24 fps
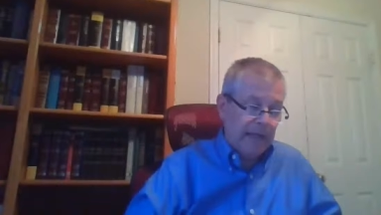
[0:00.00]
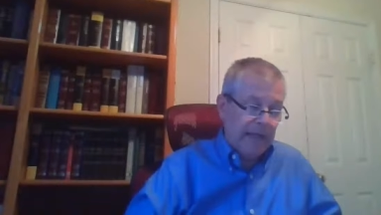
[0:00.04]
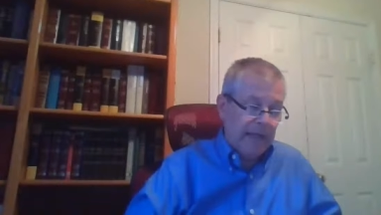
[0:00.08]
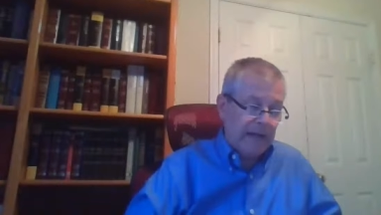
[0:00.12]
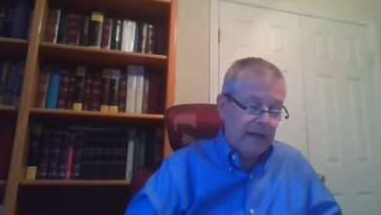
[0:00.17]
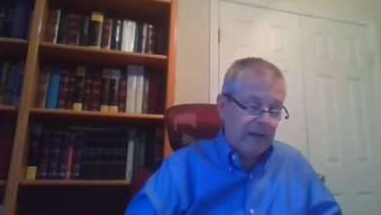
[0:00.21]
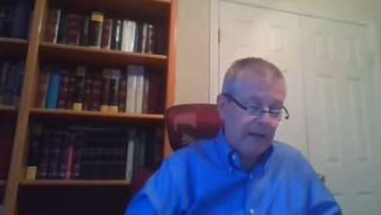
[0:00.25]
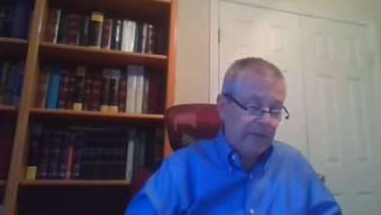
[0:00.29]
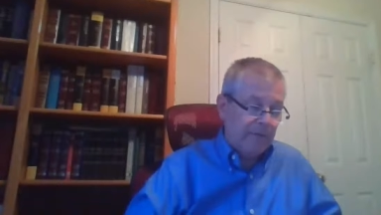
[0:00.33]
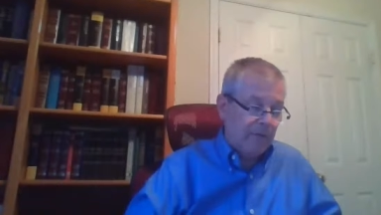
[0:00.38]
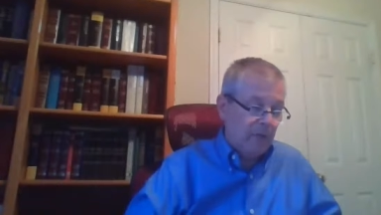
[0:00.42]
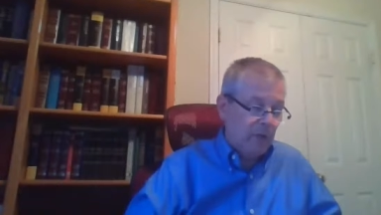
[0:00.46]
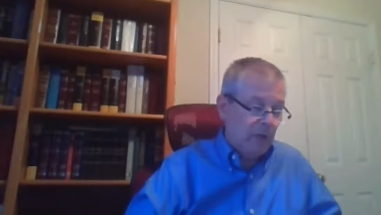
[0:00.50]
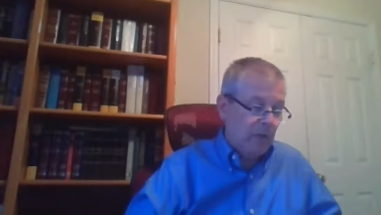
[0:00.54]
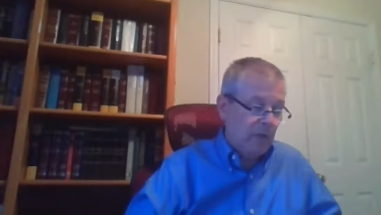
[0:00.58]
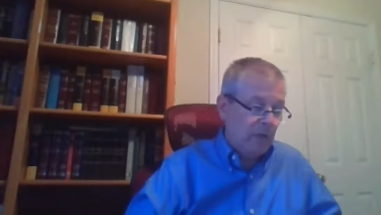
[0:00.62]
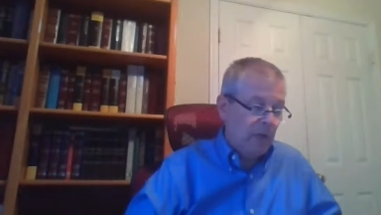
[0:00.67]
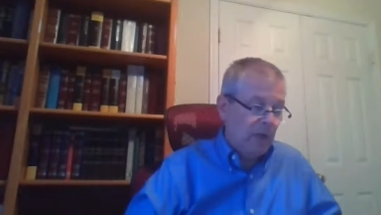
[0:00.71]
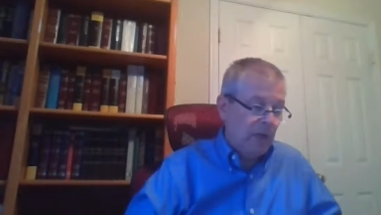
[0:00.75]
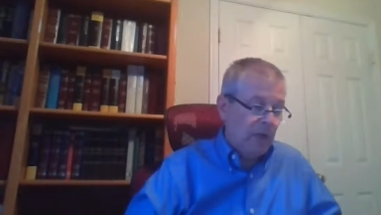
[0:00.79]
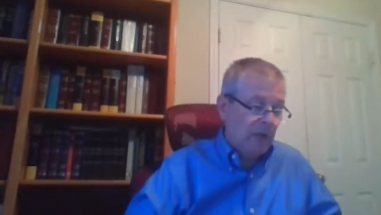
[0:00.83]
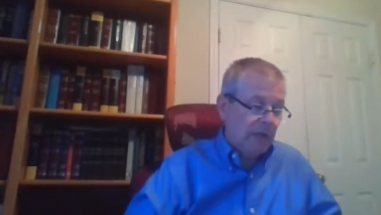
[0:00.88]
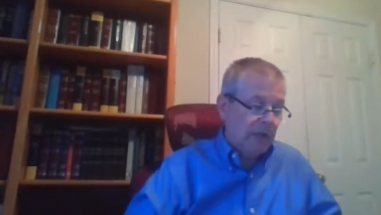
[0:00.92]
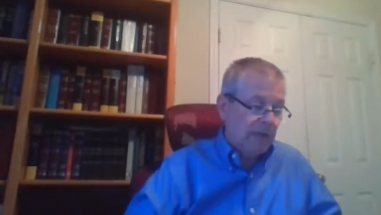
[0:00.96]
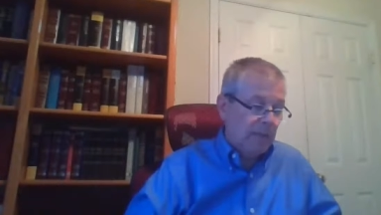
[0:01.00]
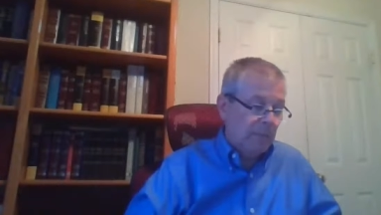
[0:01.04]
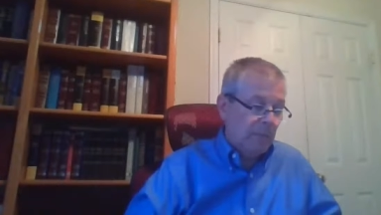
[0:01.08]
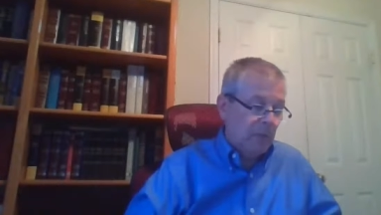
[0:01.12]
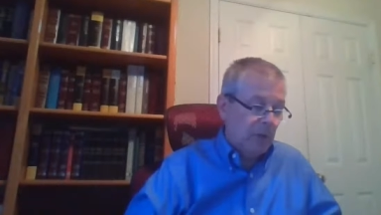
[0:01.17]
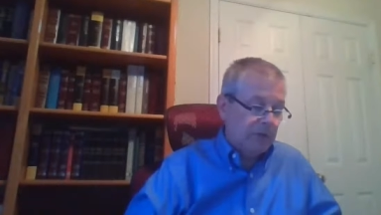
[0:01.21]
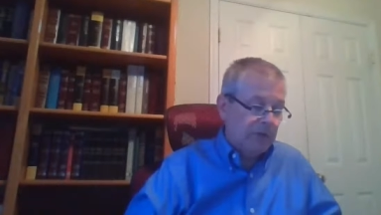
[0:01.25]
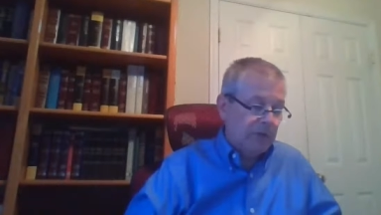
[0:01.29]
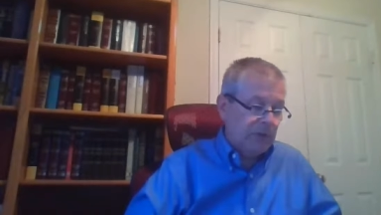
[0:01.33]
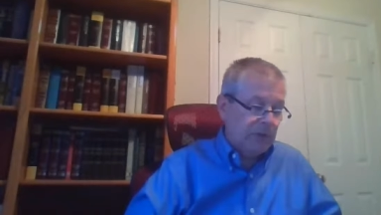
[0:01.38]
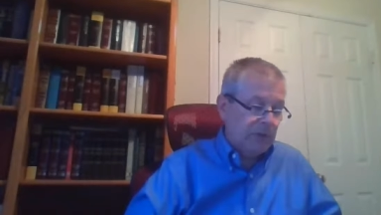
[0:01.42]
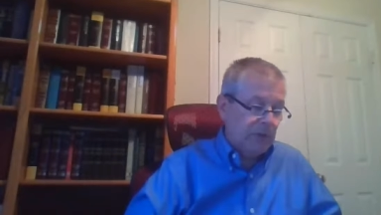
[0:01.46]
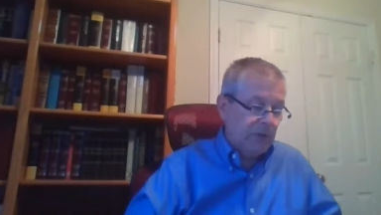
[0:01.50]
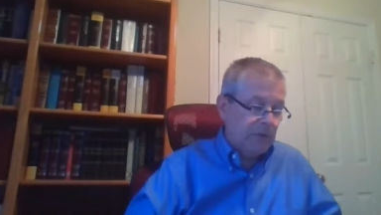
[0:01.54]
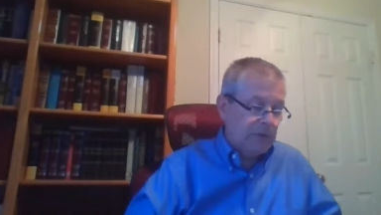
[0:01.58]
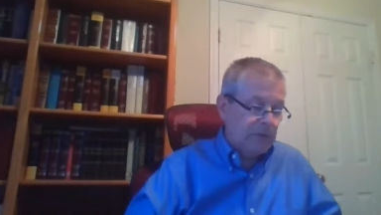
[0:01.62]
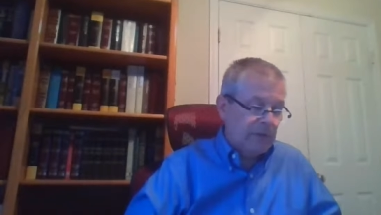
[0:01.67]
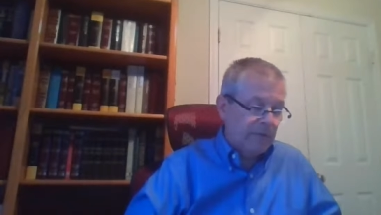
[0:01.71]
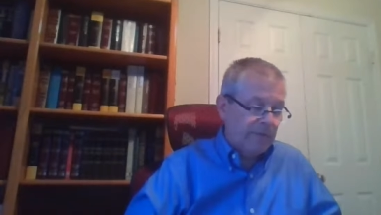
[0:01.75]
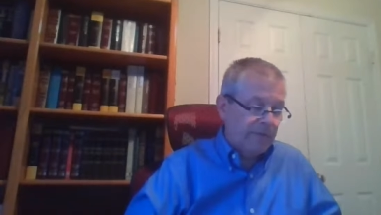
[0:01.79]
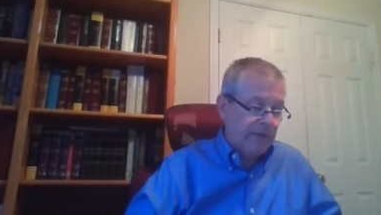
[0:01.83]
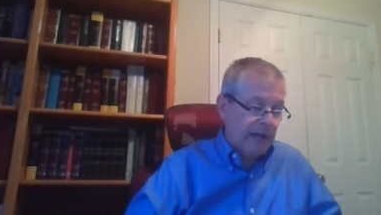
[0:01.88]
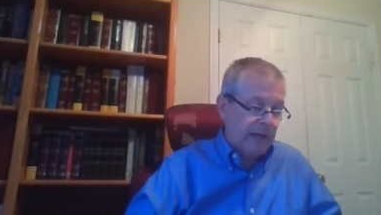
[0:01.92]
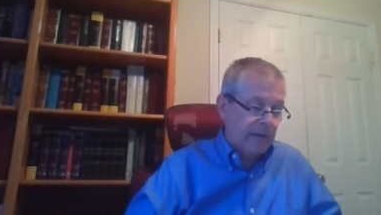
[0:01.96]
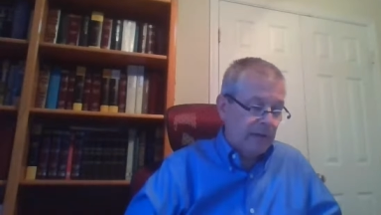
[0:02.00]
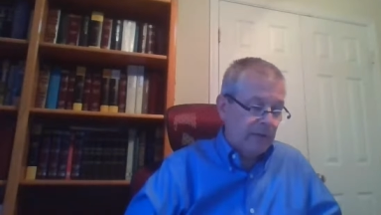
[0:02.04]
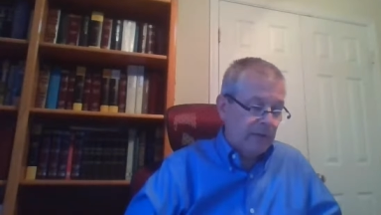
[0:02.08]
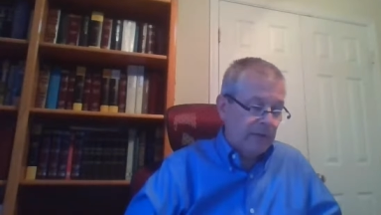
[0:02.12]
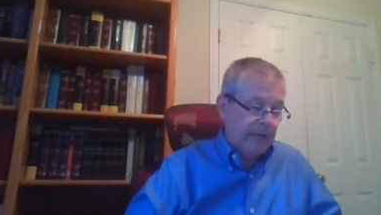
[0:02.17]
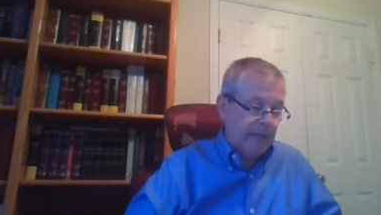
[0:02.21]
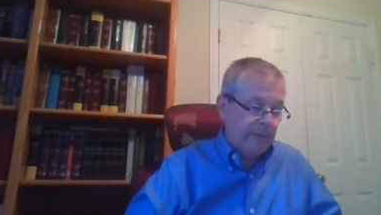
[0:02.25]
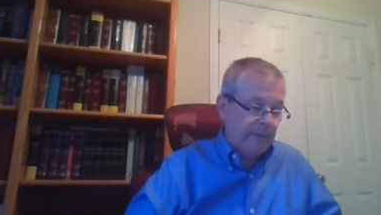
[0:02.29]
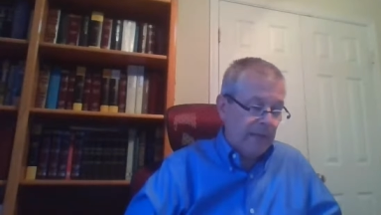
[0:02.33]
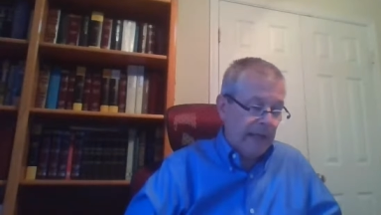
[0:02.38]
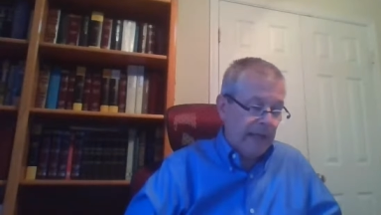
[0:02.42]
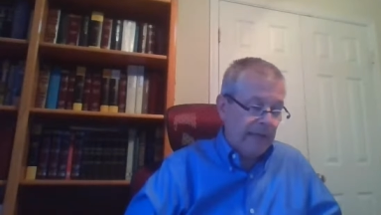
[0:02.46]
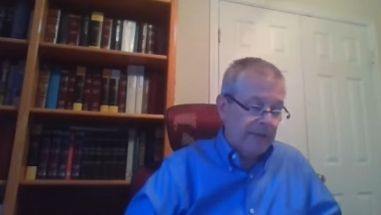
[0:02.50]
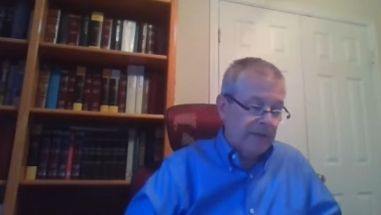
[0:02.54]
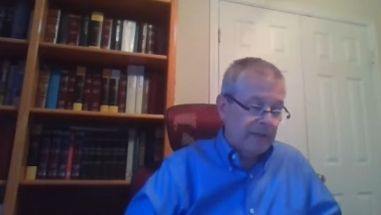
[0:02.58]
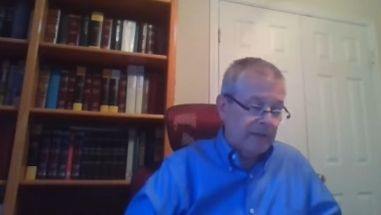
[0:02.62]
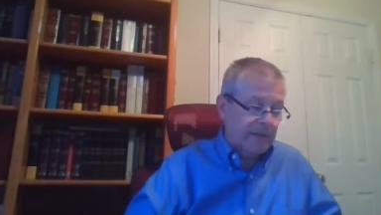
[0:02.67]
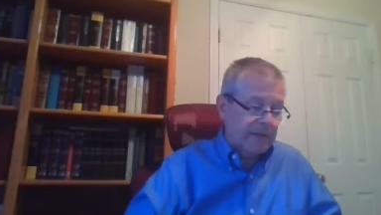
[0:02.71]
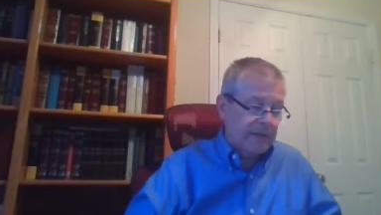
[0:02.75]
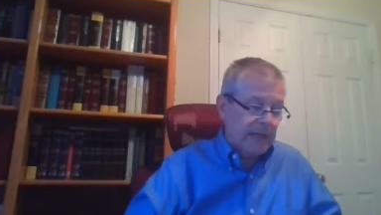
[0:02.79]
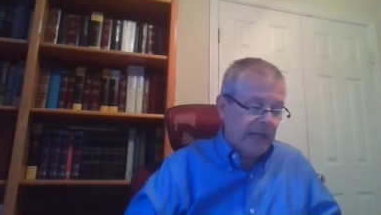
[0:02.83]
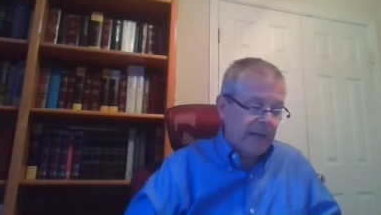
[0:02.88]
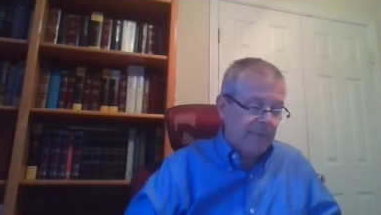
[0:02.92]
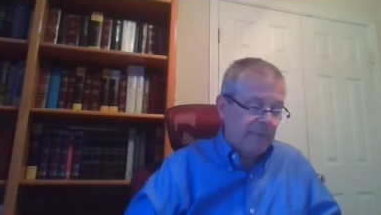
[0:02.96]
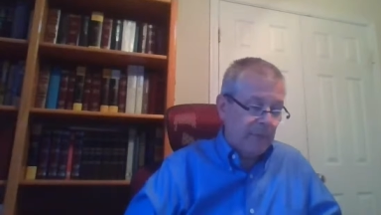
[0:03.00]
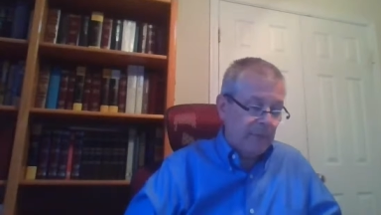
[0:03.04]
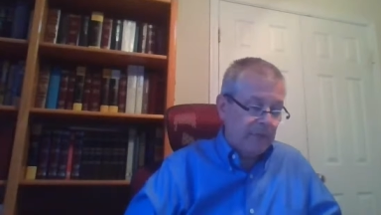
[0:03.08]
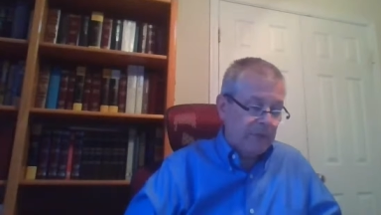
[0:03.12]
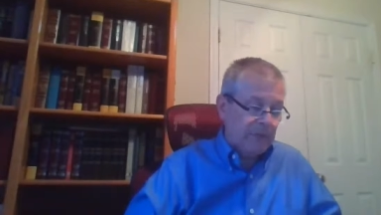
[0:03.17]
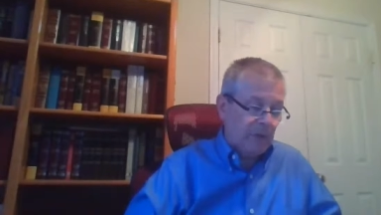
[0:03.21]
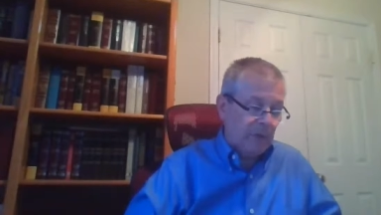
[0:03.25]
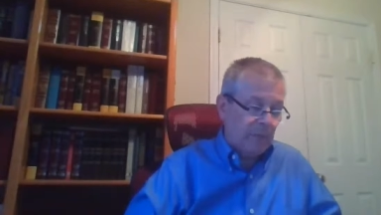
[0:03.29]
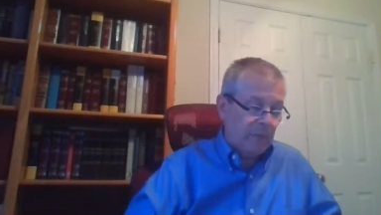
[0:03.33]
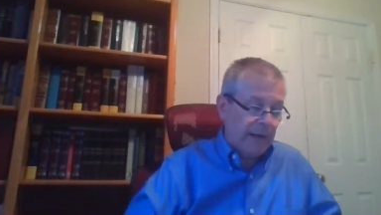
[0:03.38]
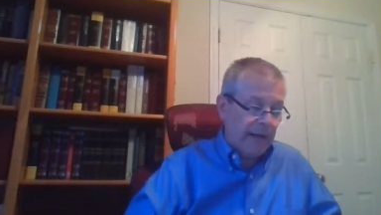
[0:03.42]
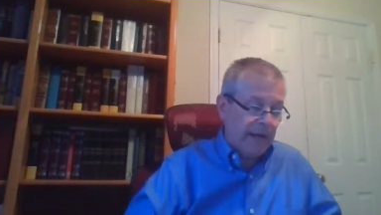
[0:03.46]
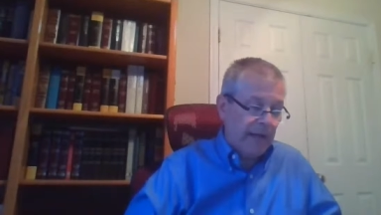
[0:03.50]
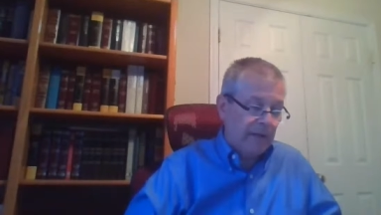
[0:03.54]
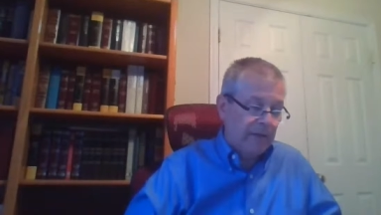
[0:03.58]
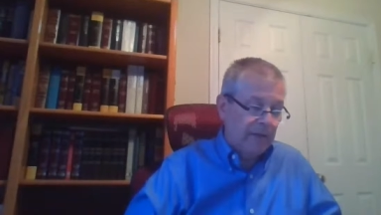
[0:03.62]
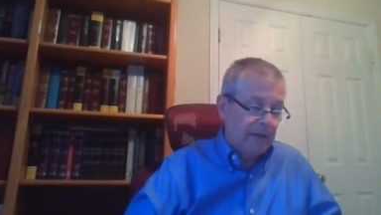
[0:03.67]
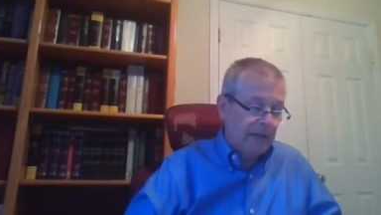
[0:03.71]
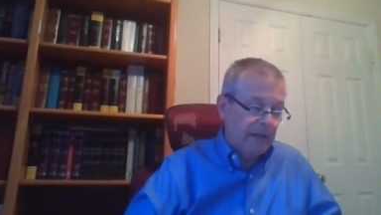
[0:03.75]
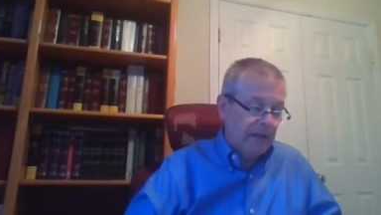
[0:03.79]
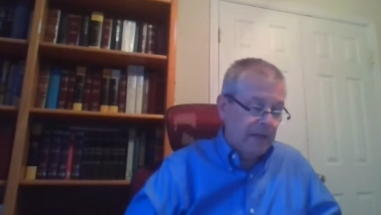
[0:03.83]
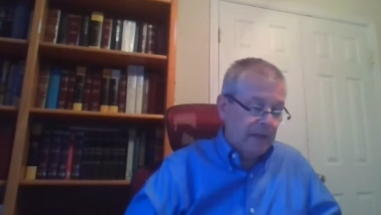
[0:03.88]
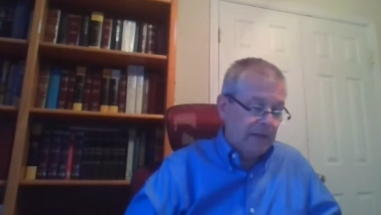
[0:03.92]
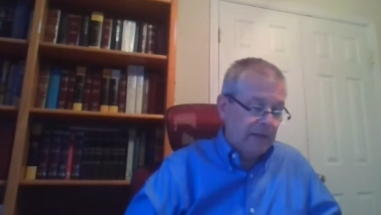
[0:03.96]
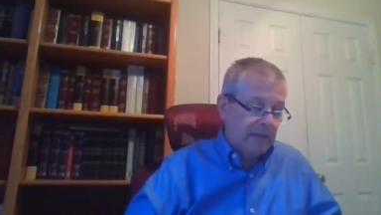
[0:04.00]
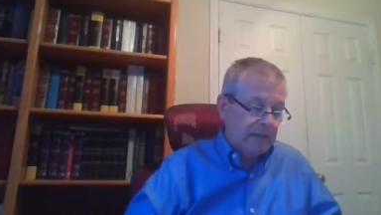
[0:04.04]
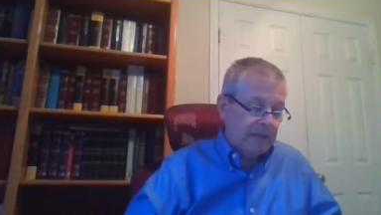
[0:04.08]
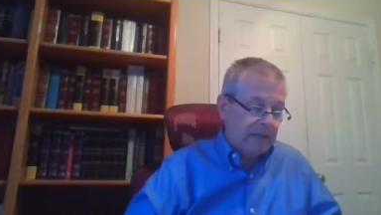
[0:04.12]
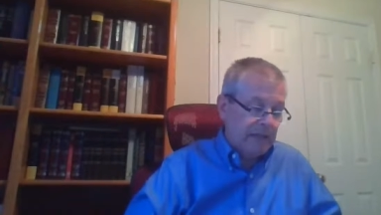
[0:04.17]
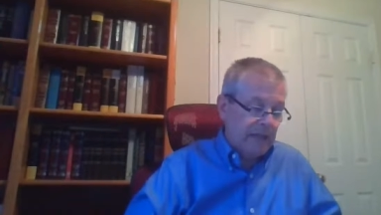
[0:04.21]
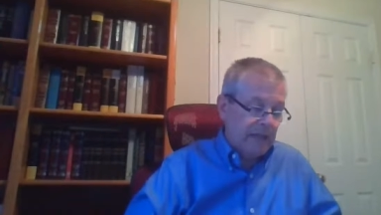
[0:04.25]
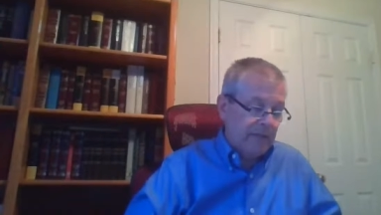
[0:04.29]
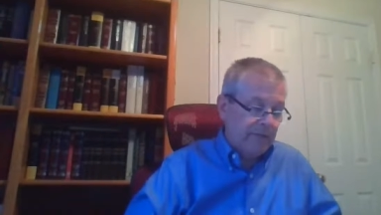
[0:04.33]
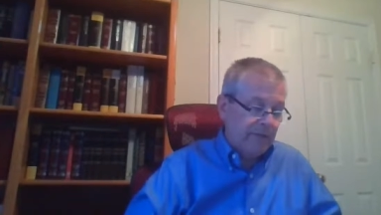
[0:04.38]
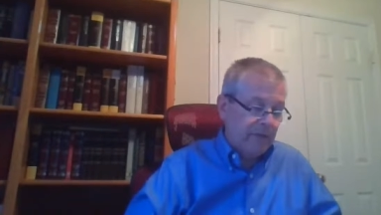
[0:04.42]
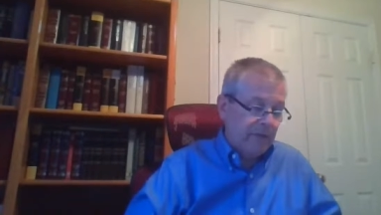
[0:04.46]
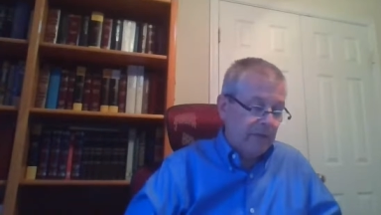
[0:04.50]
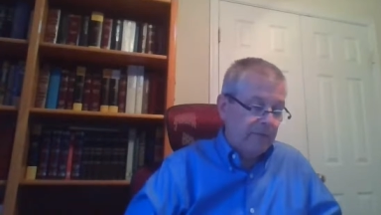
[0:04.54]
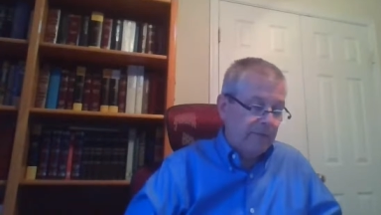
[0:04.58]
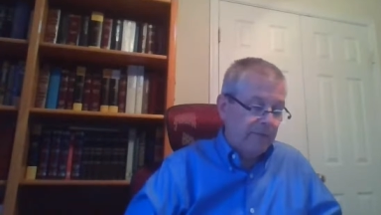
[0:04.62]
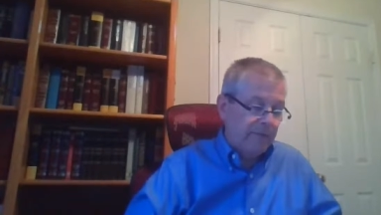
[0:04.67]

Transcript: how did he view the multitudes that followed him and the disciples around the Sea of